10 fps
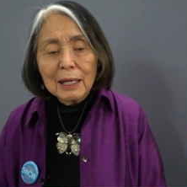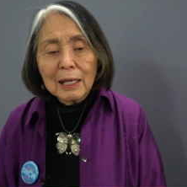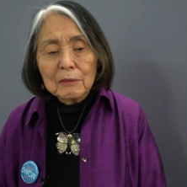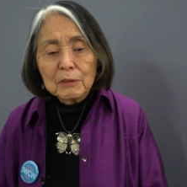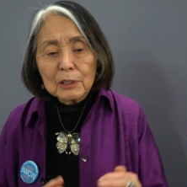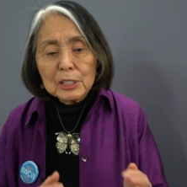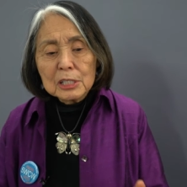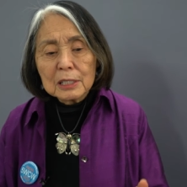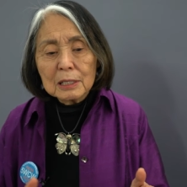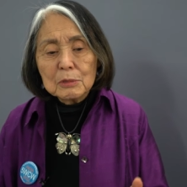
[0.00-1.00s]
at
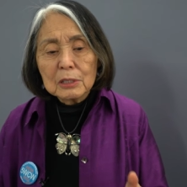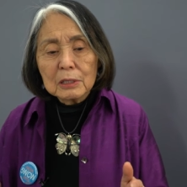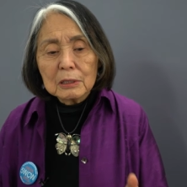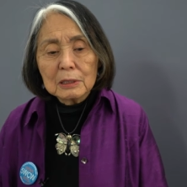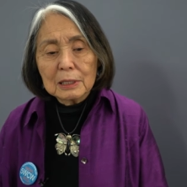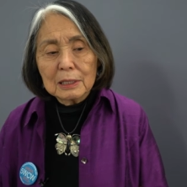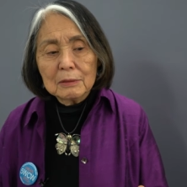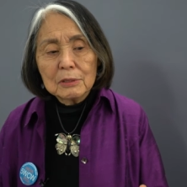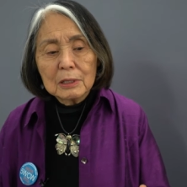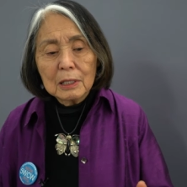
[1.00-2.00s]
various times in their
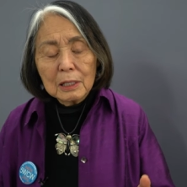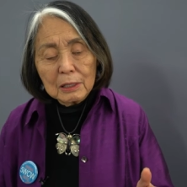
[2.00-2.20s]
lives,